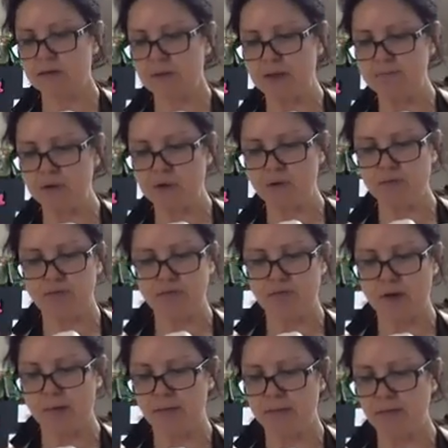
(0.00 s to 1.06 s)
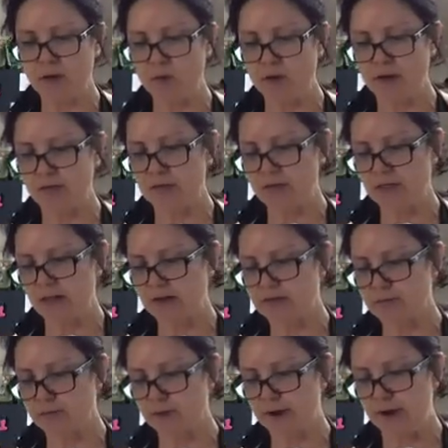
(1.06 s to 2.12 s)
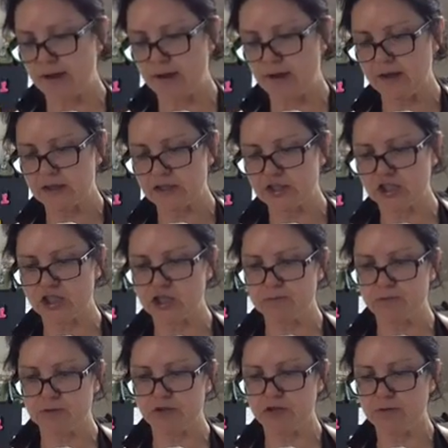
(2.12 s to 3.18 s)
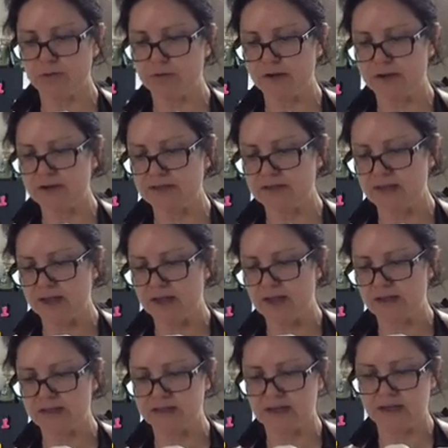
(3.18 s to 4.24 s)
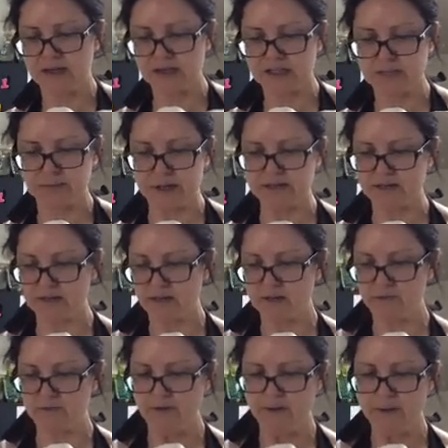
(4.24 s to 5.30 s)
people probably wouldn't even think to bring, and it's super, super easy, and it's inexpensive,